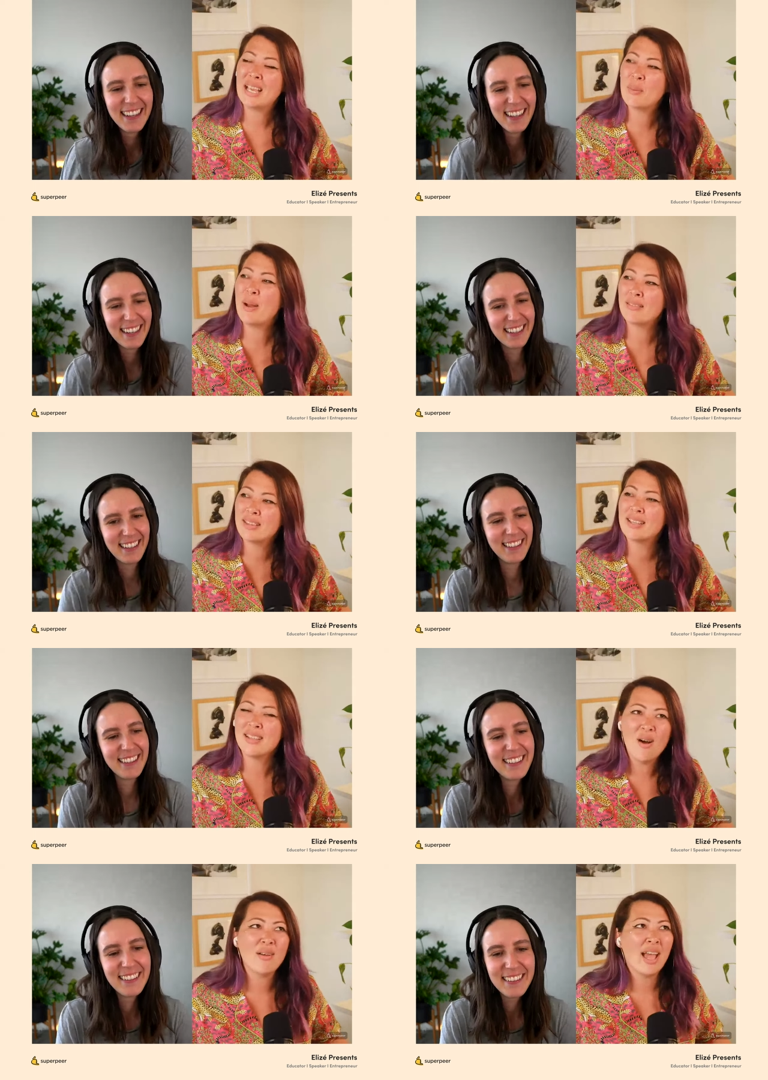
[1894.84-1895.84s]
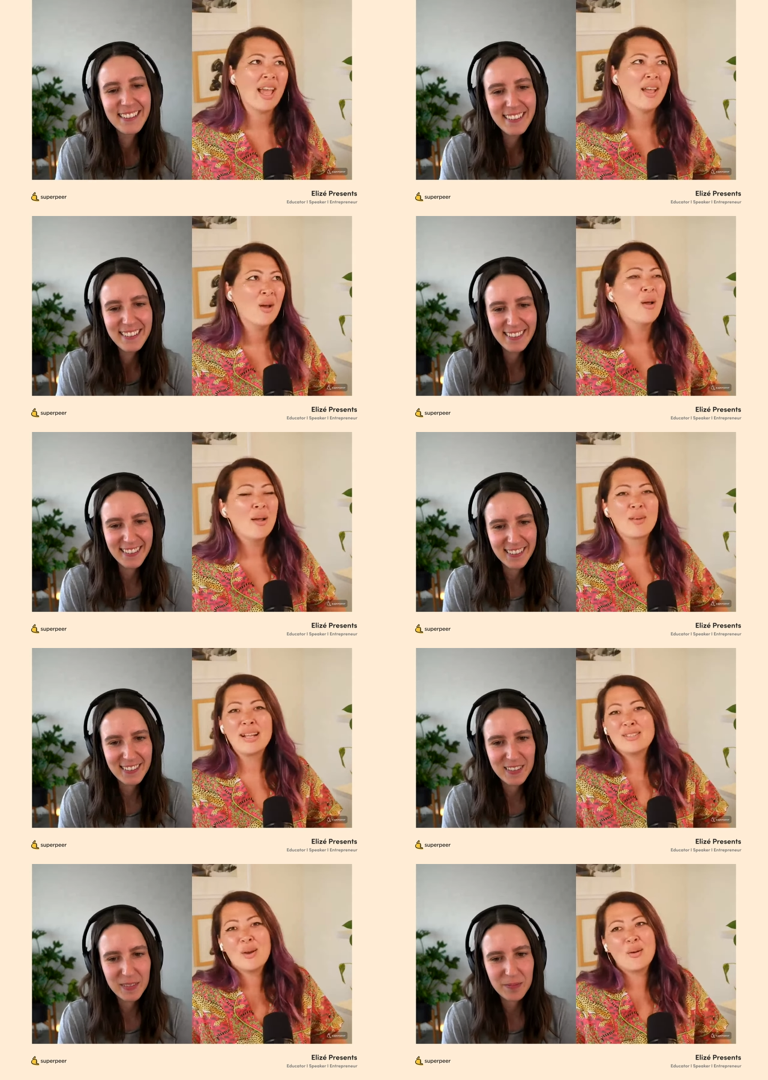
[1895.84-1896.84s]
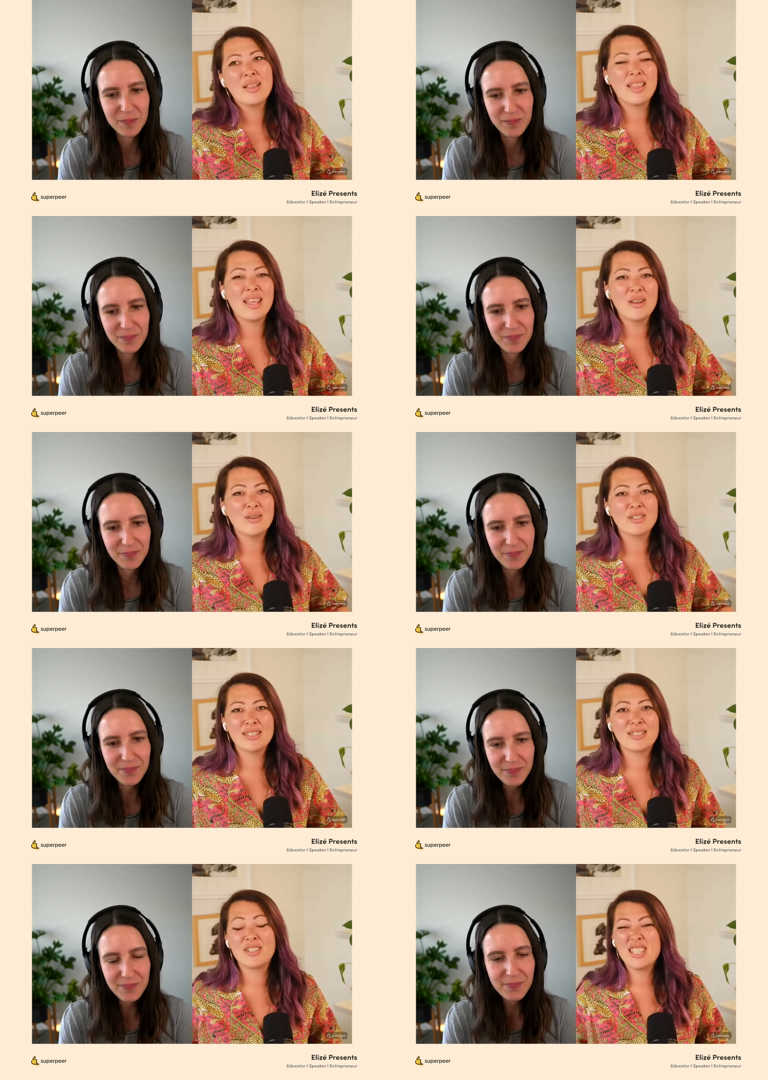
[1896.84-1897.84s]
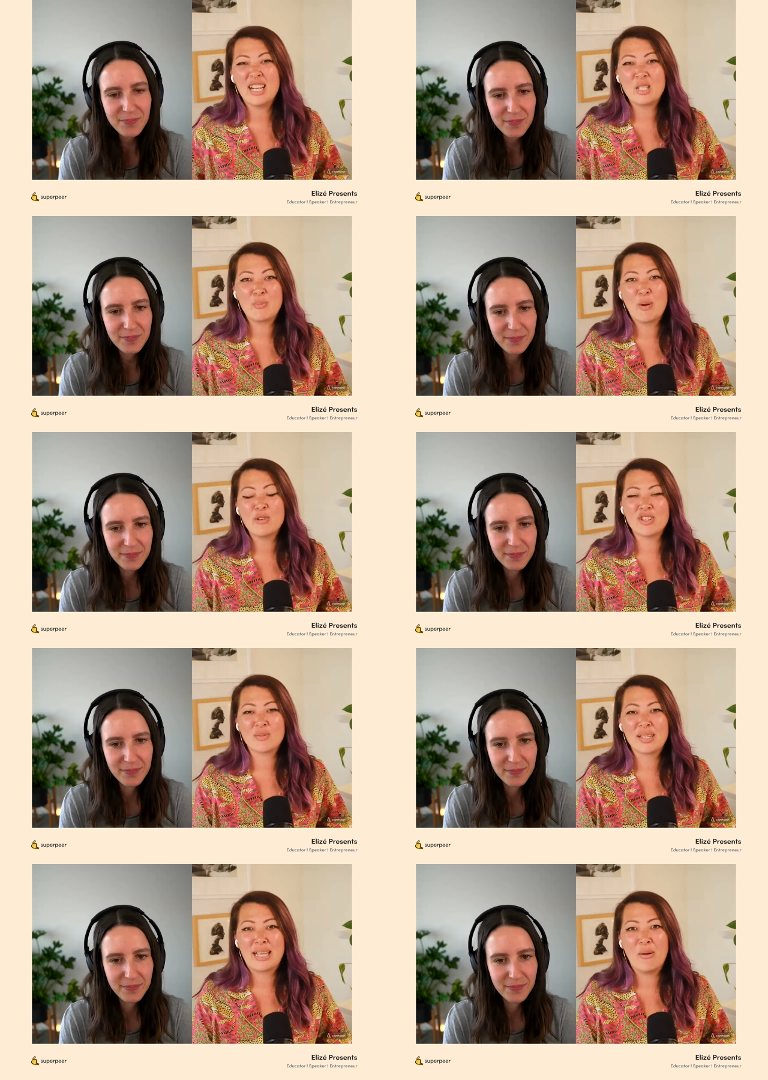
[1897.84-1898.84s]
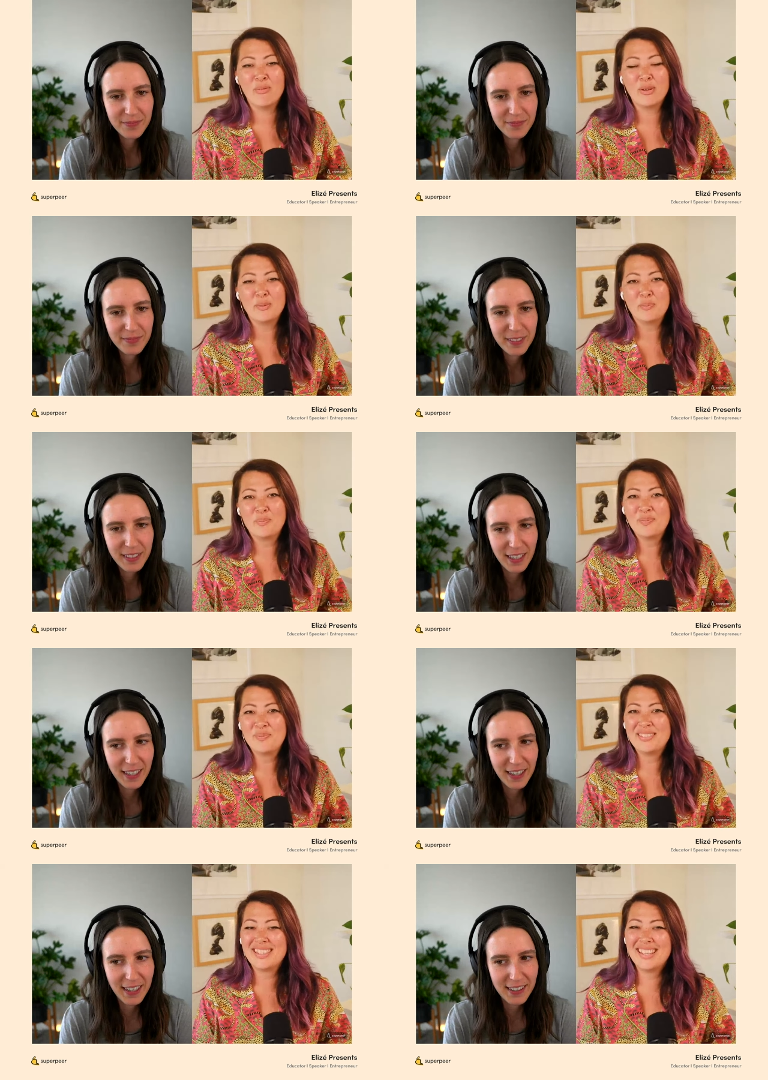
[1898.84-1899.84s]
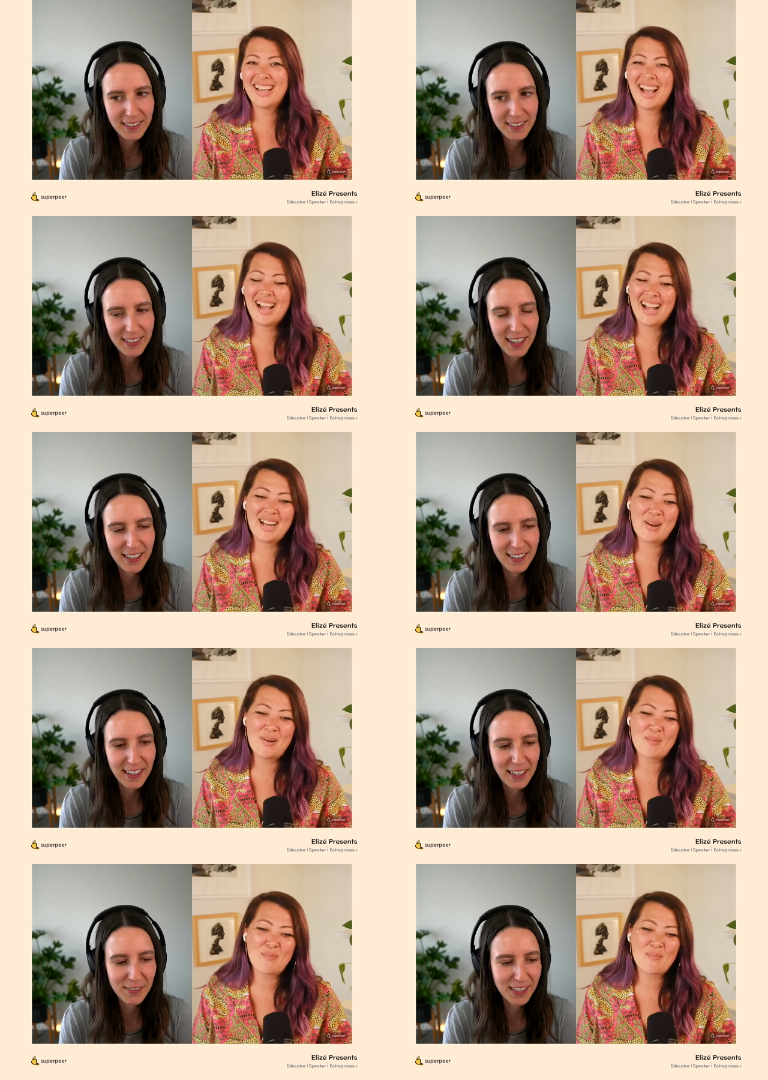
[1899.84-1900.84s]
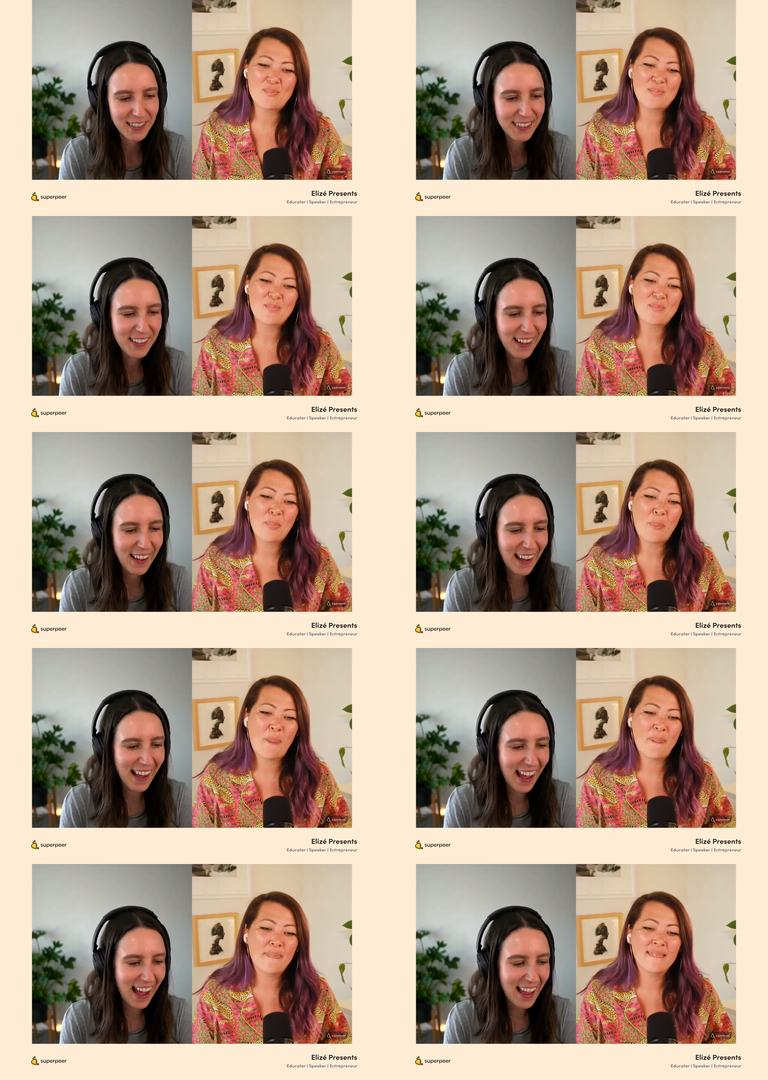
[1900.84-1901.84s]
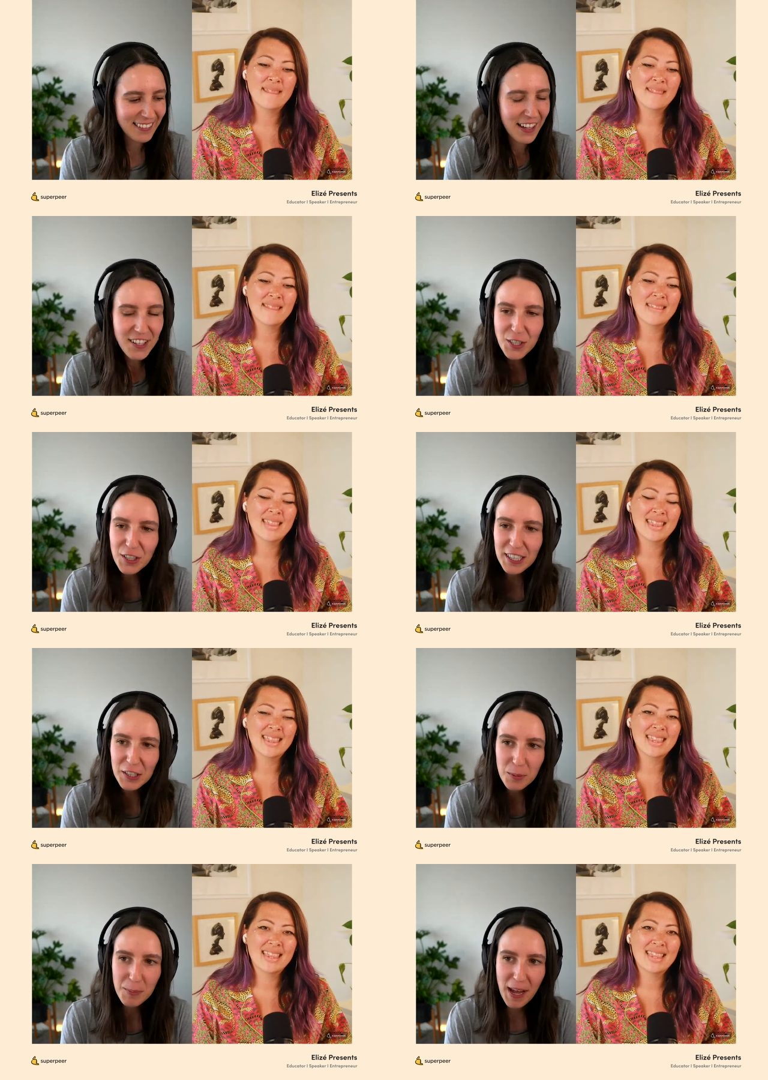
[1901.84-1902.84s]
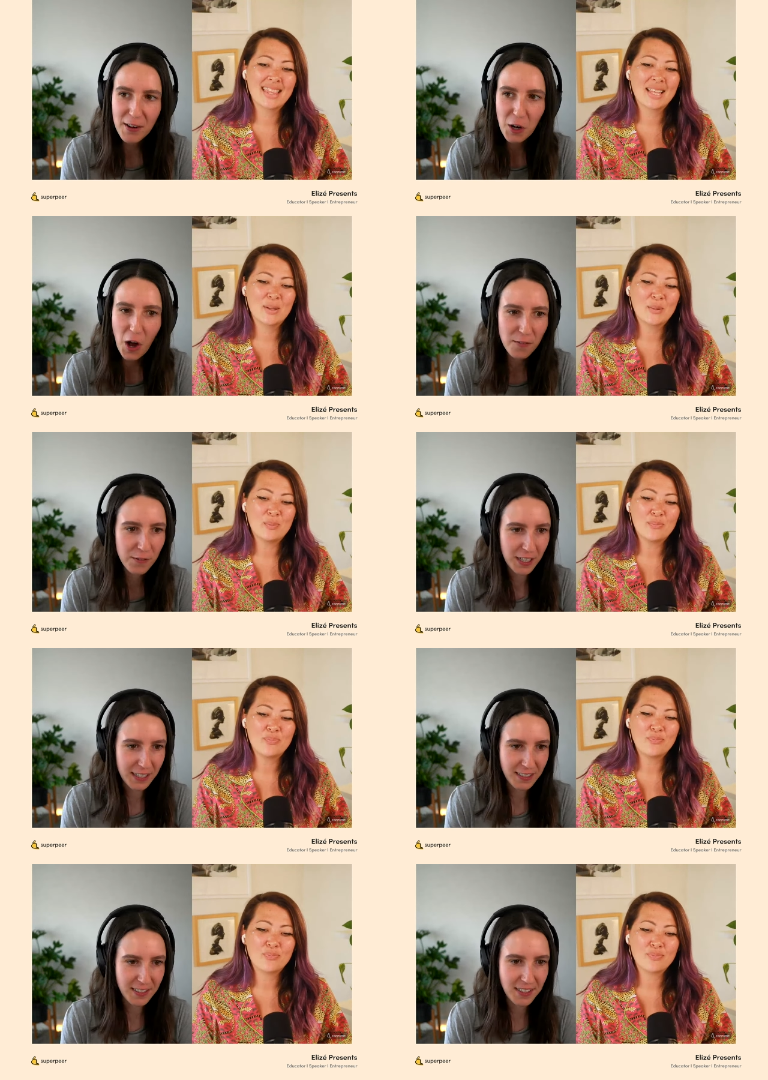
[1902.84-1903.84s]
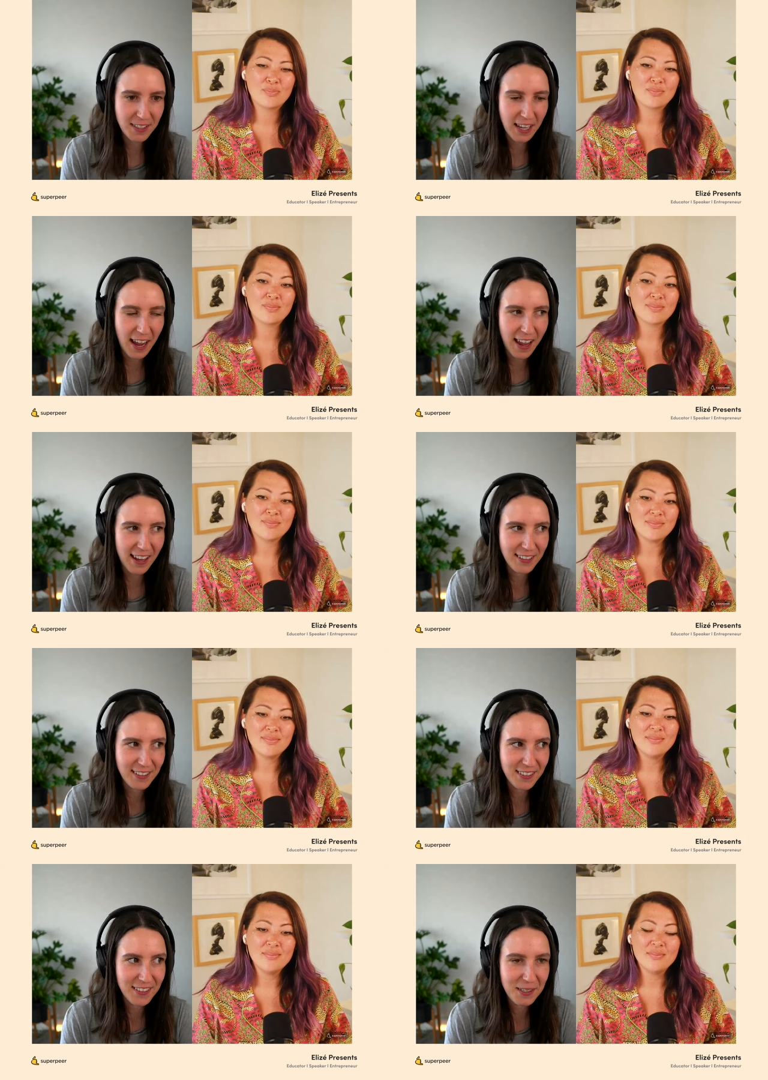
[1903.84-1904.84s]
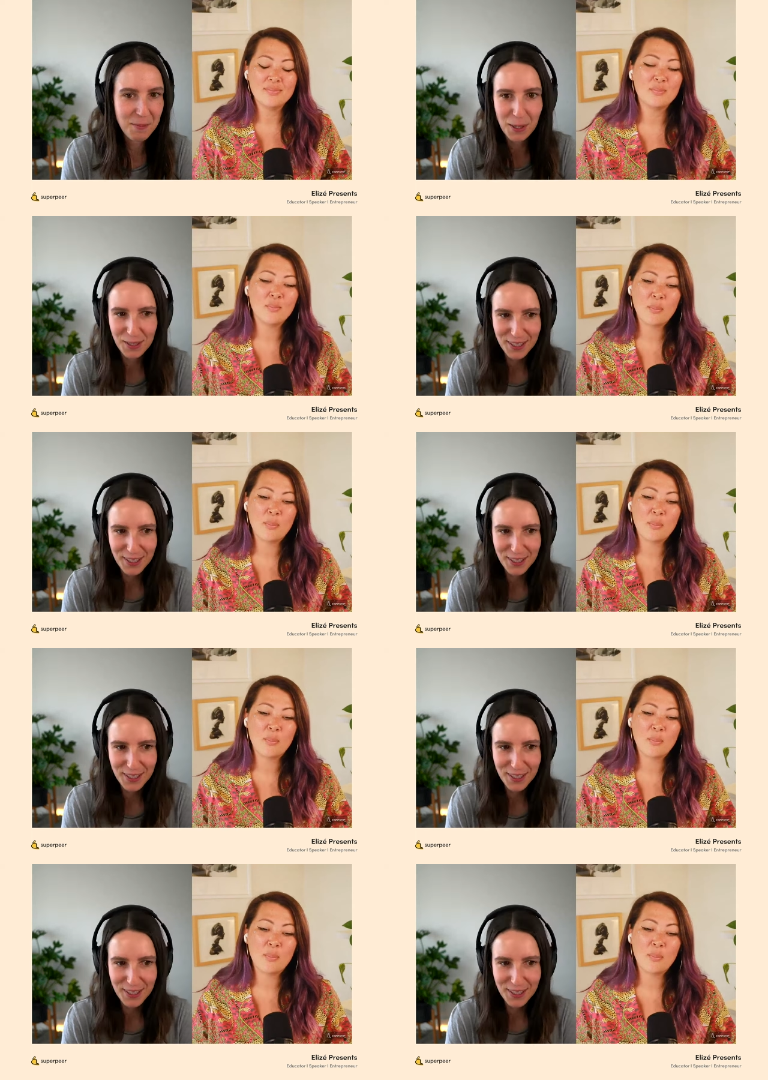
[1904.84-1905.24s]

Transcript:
Speaker 1: like about this?" Okay, right. So it, you know, just just that exposure is really helpful.
Speaker 2: Yeah, yeah, I love it. Uh, let's talk a little bit about confidence and imposter